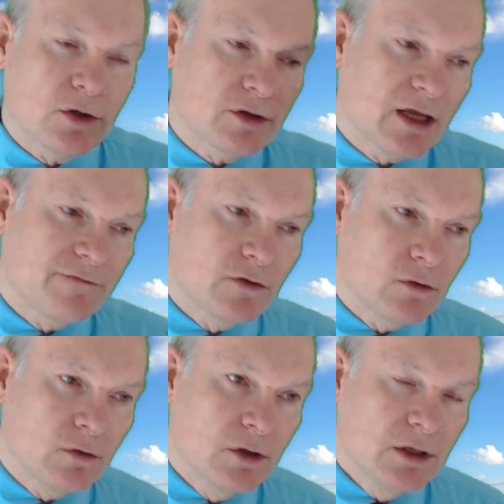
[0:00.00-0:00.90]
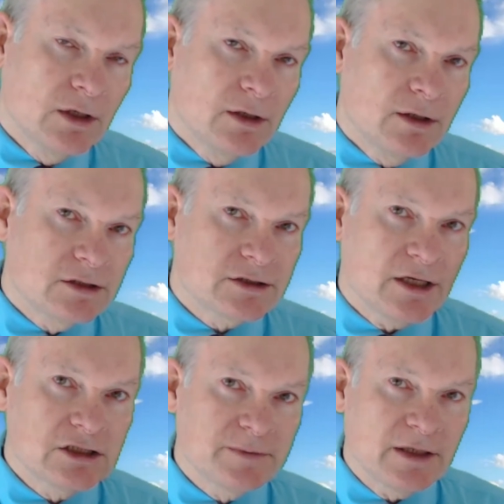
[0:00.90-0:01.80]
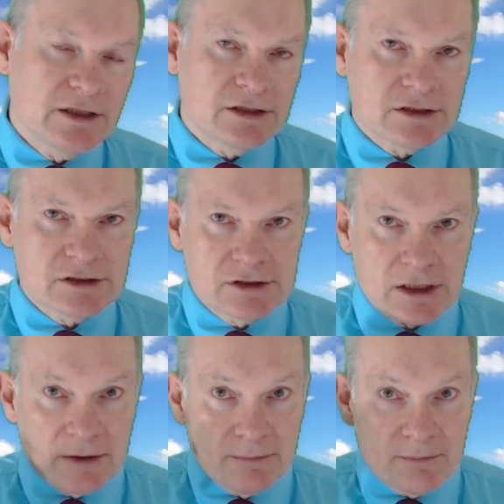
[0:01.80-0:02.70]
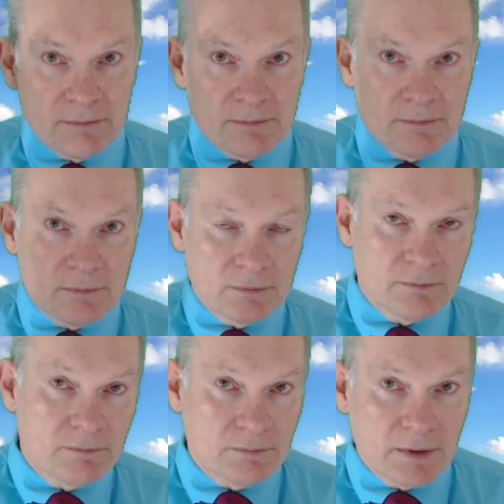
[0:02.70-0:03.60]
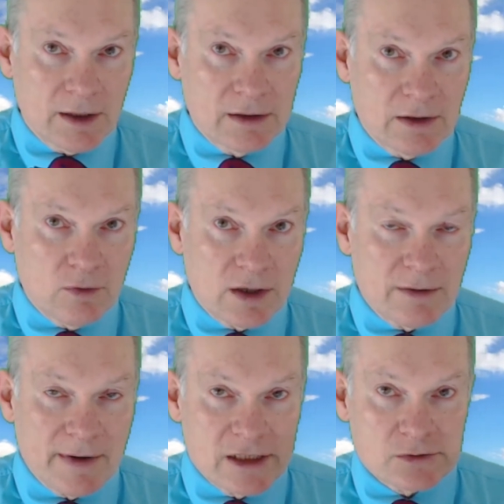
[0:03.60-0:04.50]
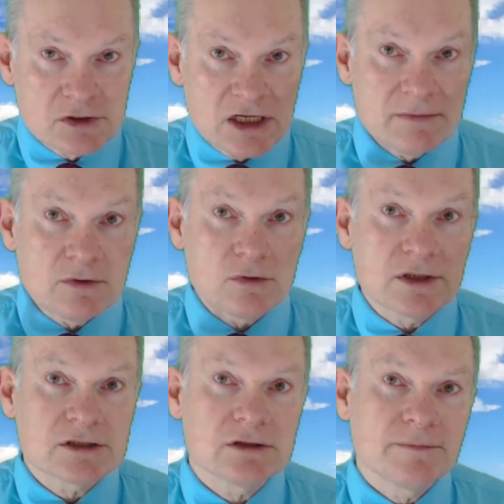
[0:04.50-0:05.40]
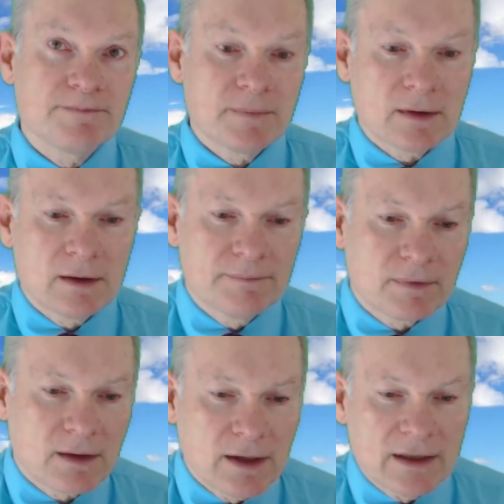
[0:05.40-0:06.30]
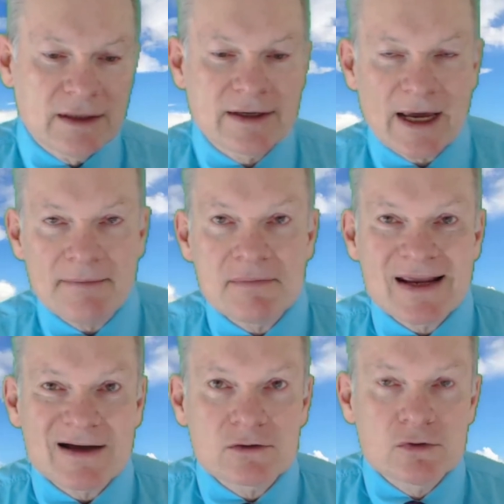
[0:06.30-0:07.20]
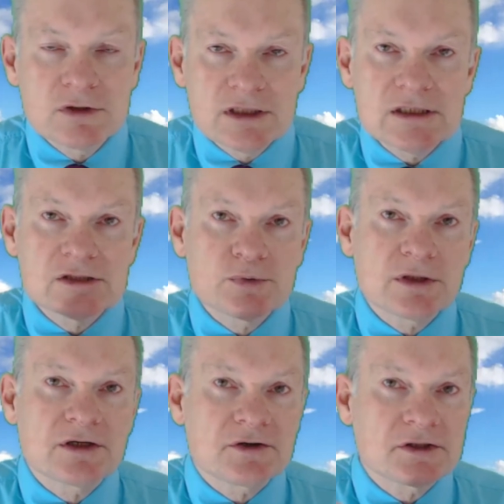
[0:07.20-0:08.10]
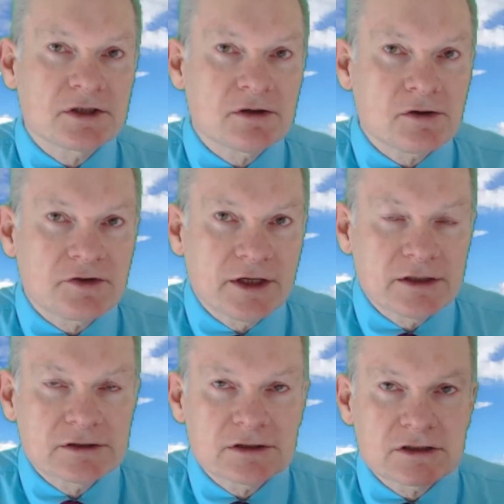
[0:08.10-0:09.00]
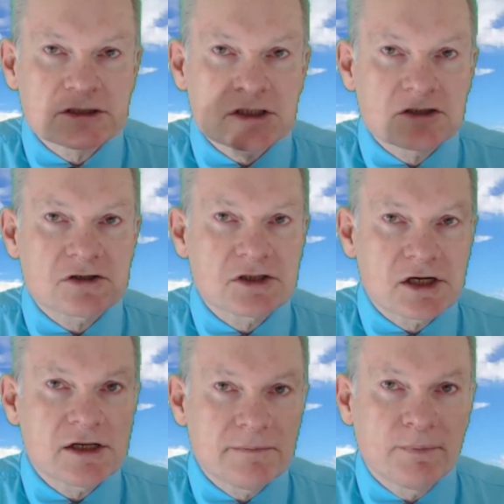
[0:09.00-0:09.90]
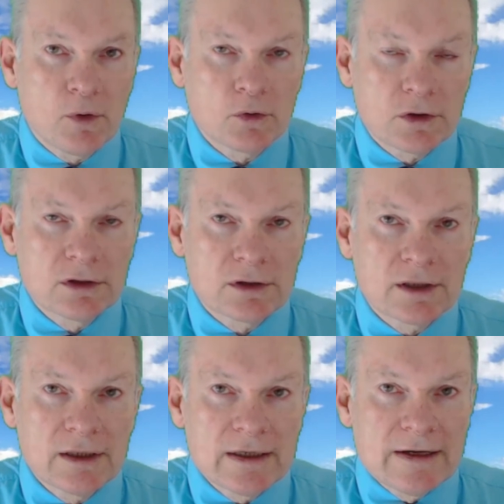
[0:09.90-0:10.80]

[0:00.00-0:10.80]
Why not have your sales managers and your other management team do this? And it came down to these were the critical things. This is the critically important